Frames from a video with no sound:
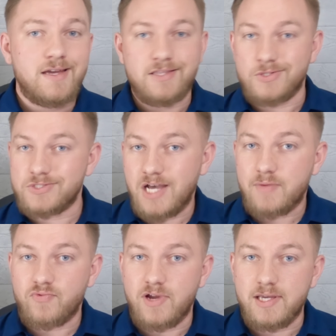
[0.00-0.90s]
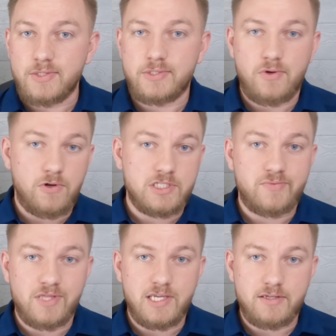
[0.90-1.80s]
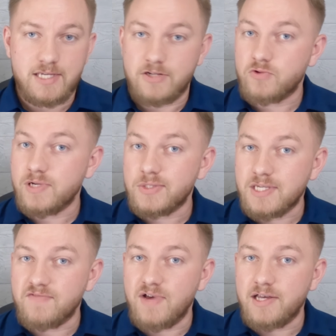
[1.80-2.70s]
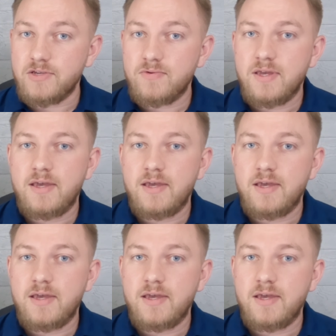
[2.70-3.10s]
their stock price ultimately increasing in value,